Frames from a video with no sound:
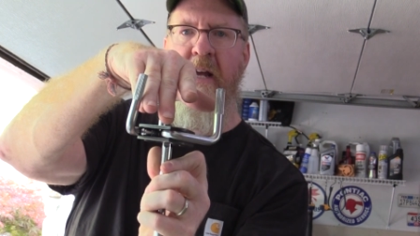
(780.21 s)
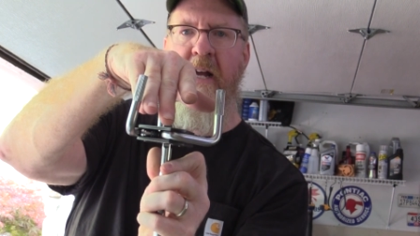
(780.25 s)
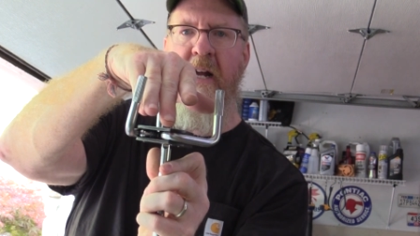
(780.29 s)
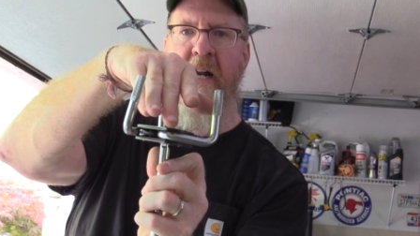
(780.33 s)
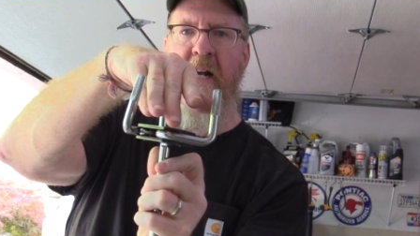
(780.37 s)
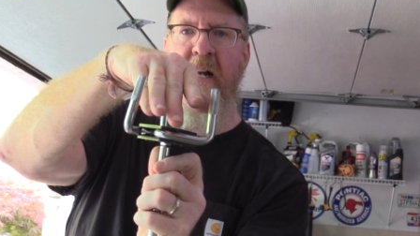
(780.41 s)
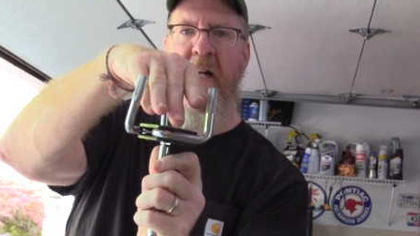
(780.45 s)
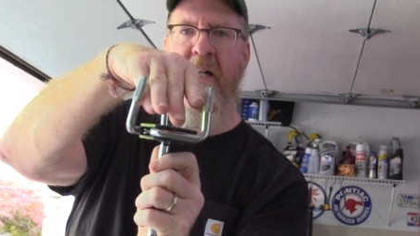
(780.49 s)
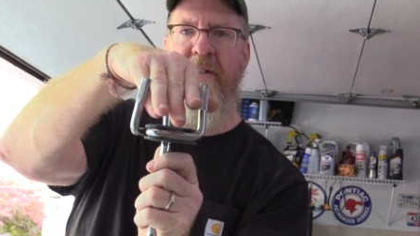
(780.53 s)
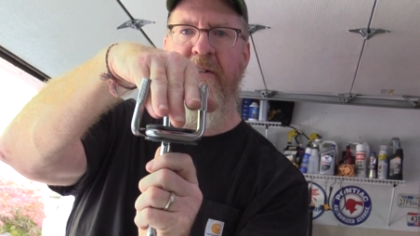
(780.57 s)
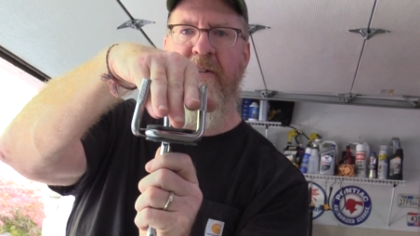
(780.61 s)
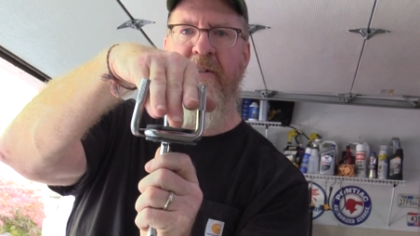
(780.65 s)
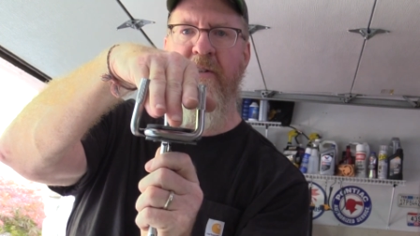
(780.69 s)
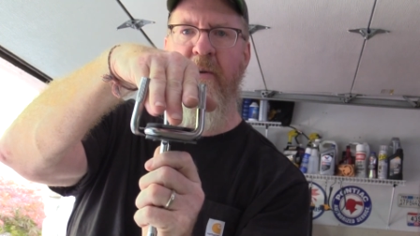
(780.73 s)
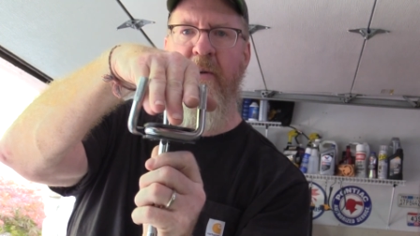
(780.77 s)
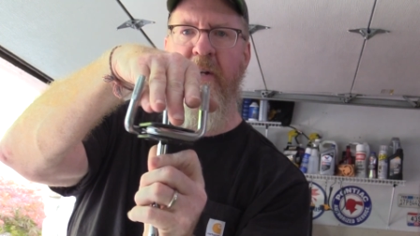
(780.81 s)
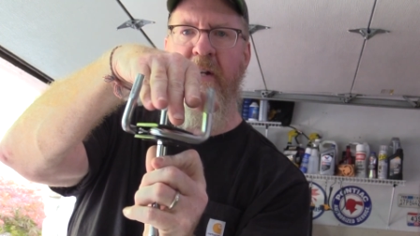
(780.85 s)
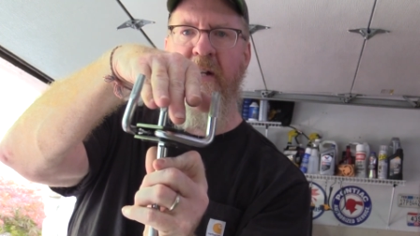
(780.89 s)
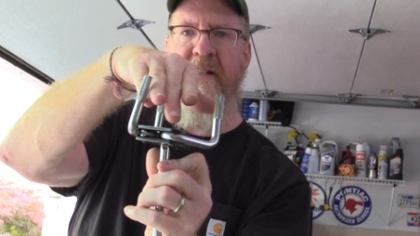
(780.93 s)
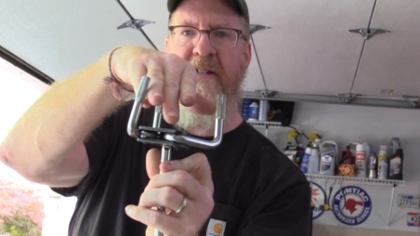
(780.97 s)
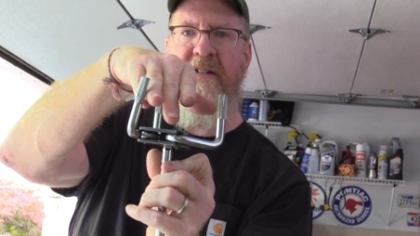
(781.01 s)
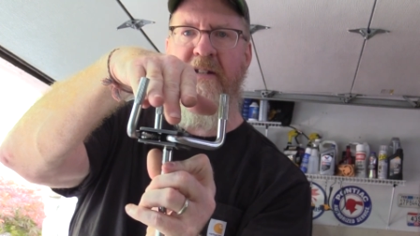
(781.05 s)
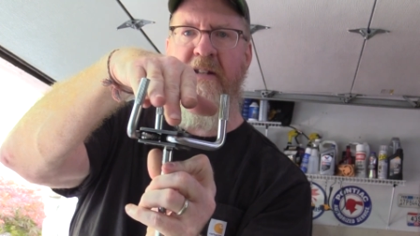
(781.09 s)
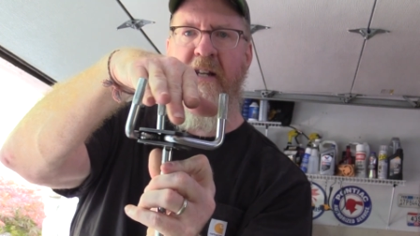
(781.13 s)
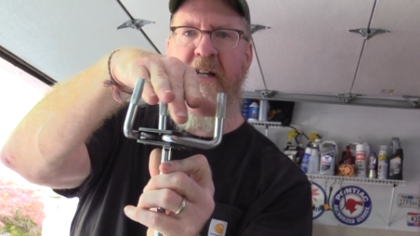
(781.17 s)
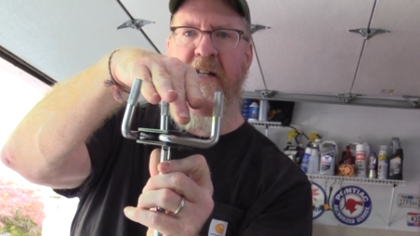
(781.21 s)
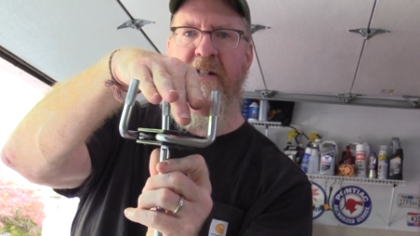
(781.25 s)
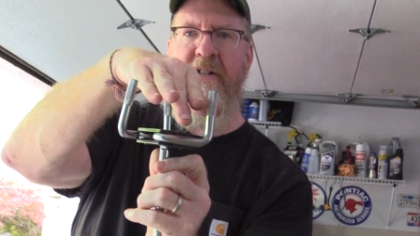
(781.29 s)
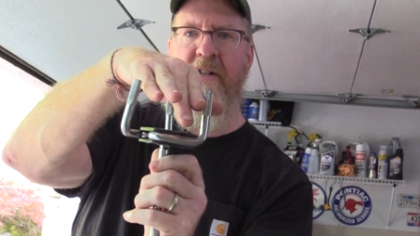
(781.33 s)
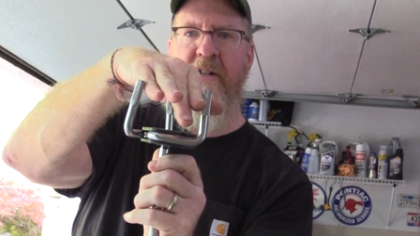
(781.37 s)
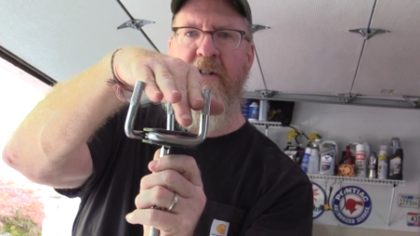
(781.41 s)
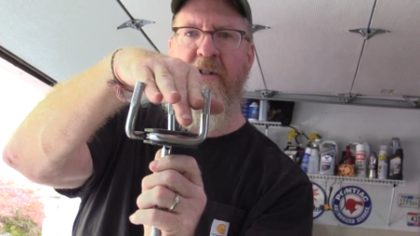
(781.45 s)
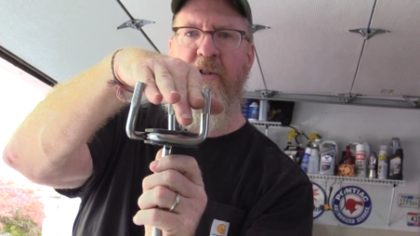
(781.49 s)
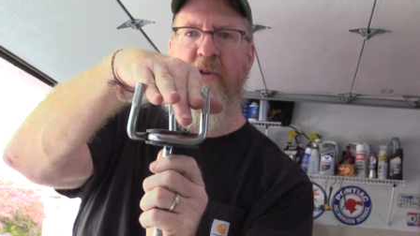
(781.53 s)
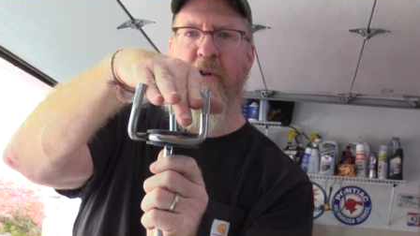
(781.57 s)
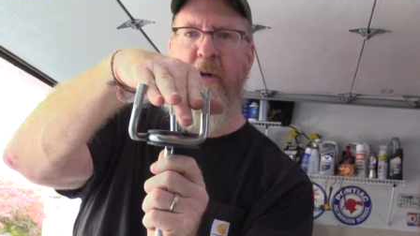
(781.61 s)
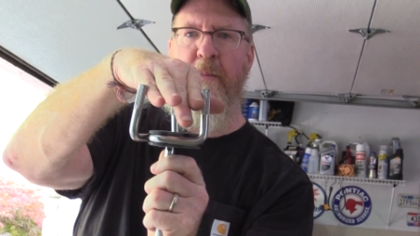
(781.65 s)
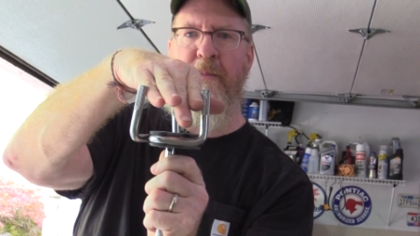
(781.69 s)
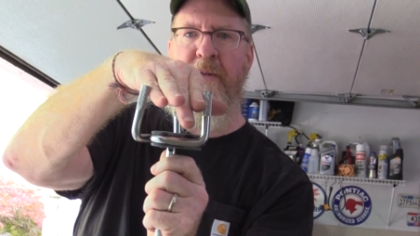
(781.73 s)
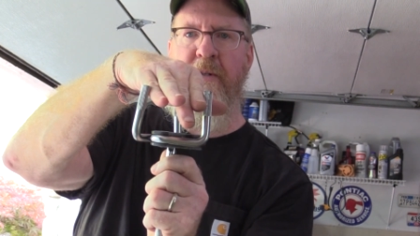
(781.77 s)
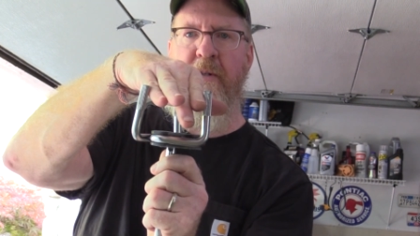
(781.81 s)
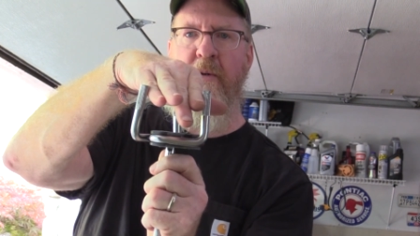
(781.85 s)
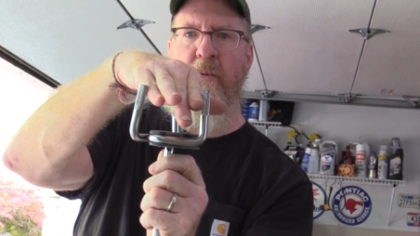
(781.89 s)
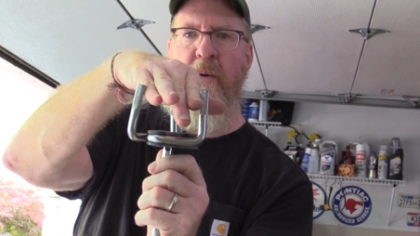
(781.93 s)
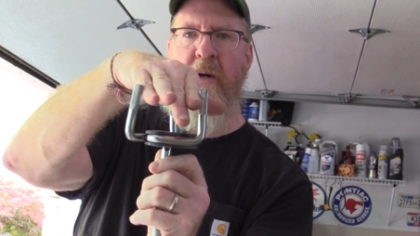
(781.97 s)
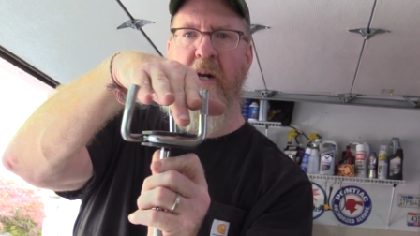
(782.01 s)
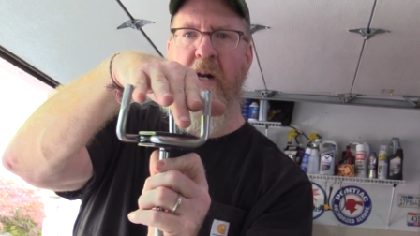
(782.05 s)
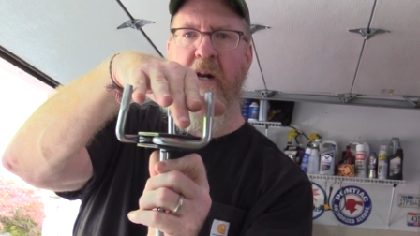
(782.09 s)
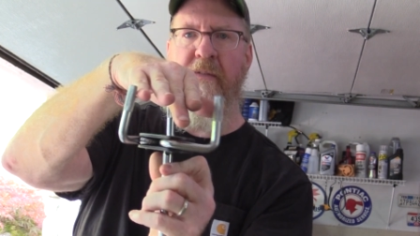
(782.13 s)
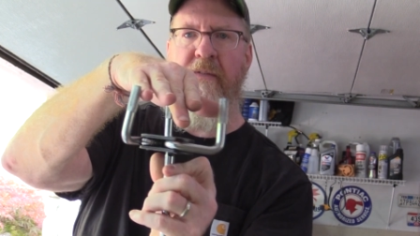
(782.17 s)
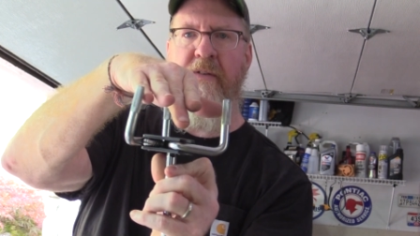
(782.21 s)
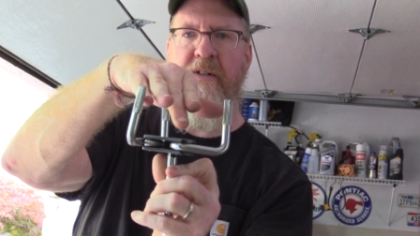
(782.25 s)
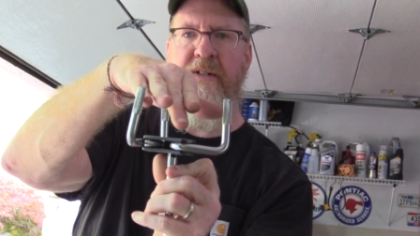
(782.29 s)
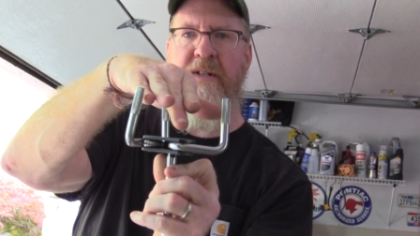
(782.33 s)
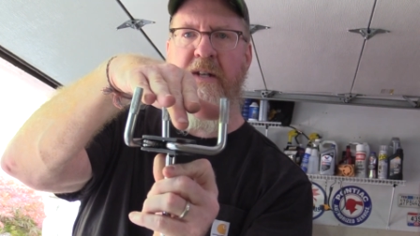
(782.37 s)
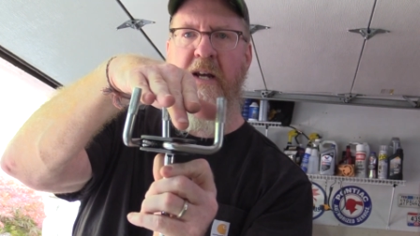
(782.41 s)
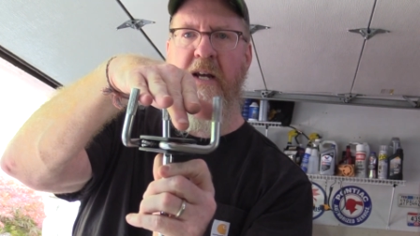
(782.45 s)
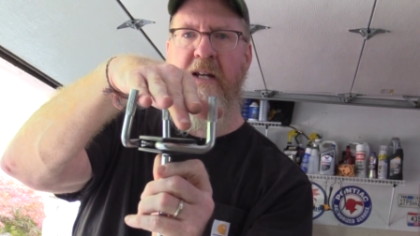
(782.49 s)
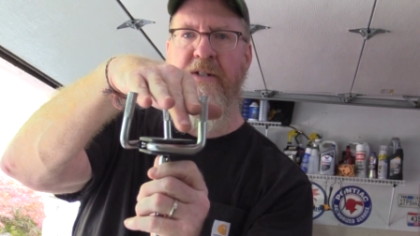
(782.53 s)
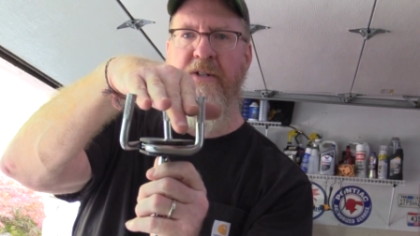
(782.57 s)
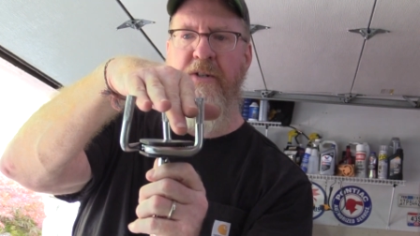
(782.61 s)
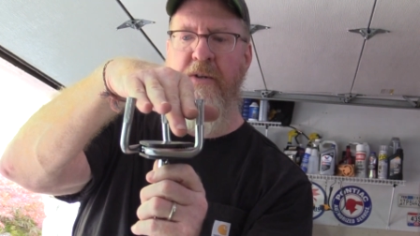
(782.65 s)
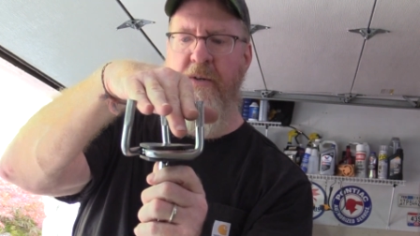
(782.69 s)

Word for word: and it, so you can see it just grips to whatever size